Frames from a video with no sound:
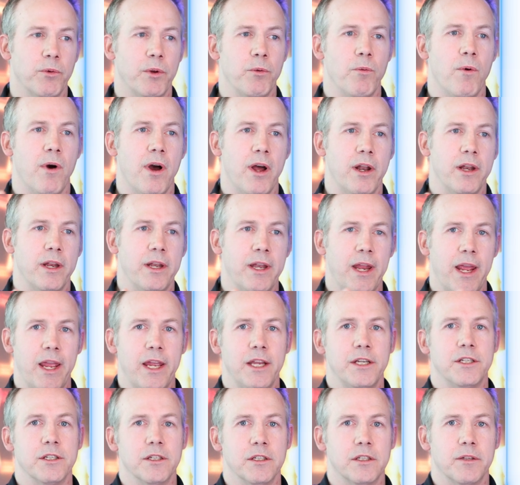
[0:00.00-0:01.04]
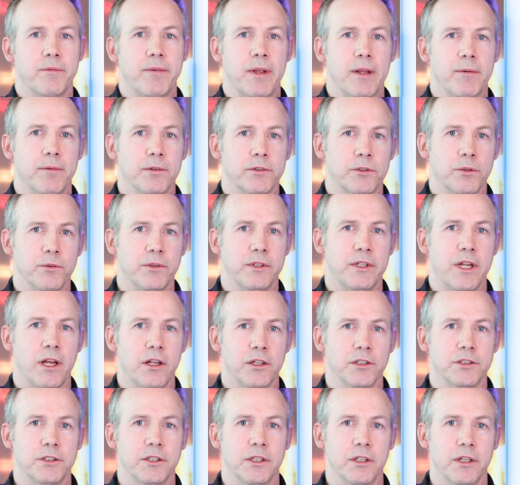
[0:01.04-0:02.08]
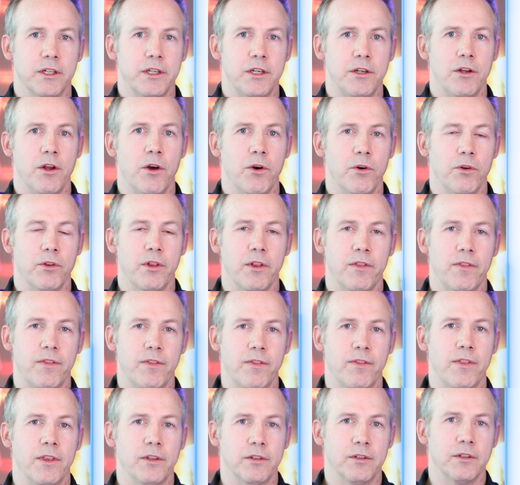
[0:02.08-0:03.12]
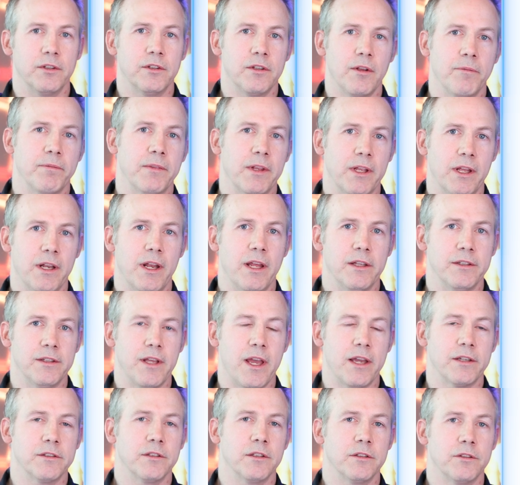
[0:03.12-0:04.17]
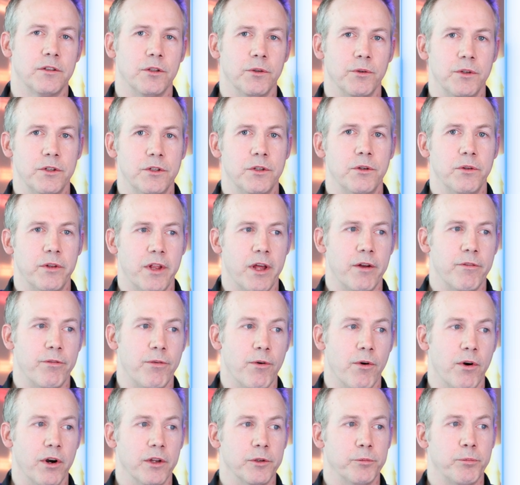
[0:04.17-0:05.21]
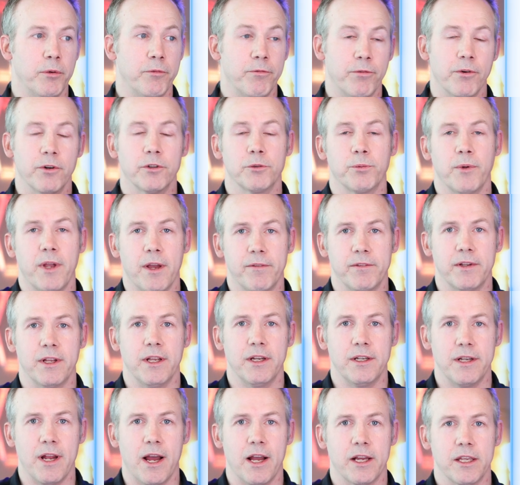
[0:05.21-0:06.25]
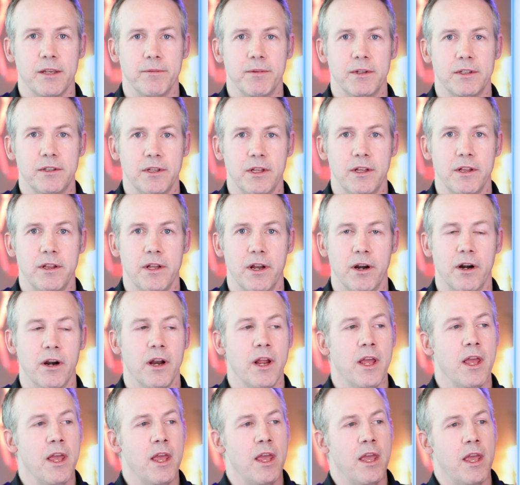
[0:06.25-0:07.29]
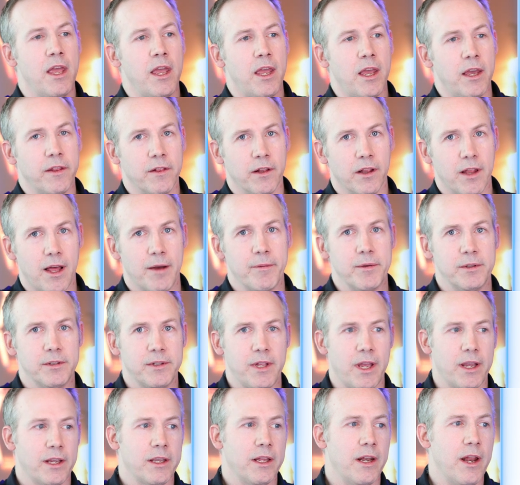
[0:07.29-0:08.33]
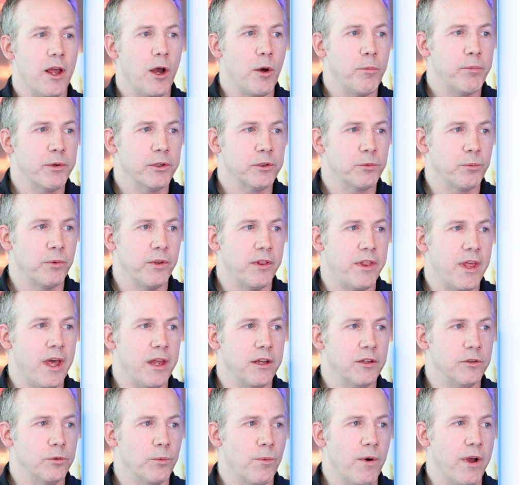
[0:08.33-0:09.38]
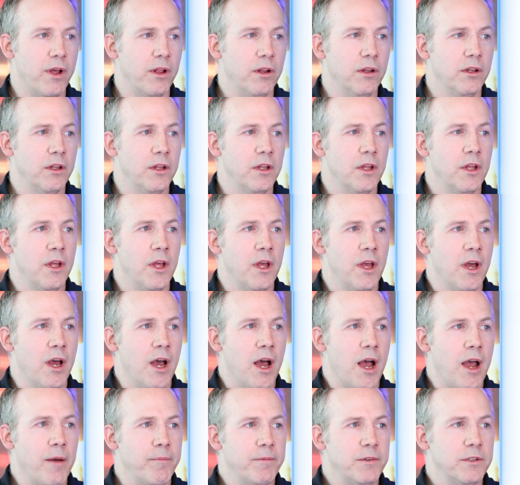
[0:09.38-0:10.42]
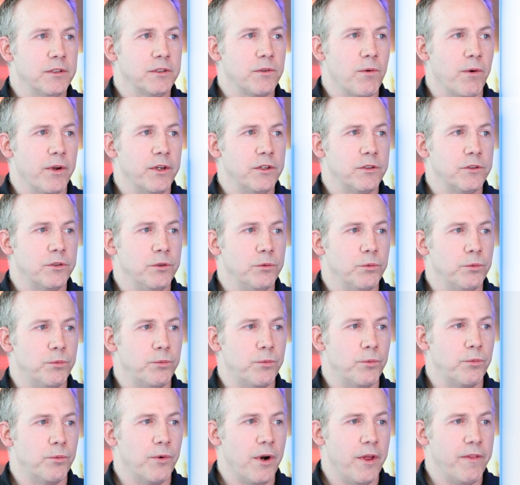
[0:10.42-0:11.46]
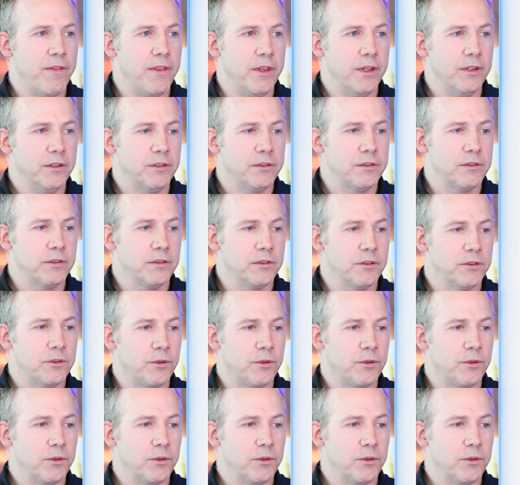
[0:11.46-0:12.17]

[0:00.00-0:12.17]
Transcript: We want an agent to be able to intelligently know that this is something it has access to and do that for us. But first we have to get documents in there, and the Llama Stack can help us with that as well. I'm just going to run this.